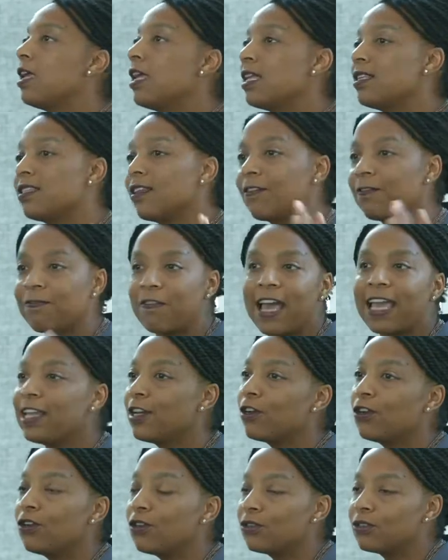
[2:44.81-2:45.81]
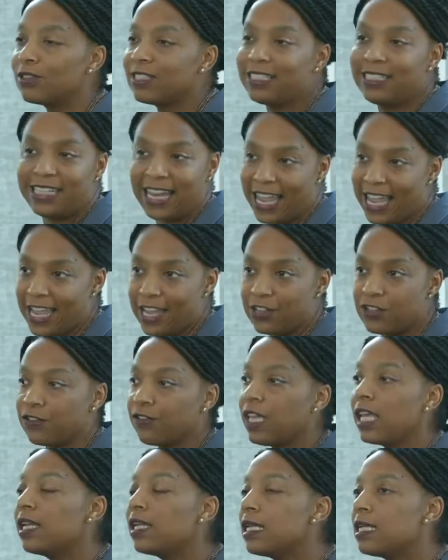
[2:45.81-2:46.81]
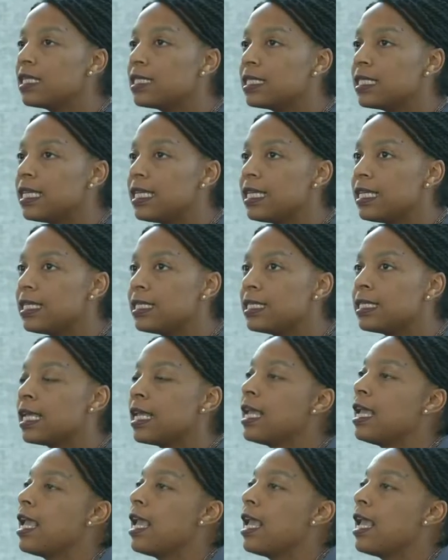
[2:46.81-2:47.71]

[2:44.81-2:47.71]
is the final stage of kidney disease.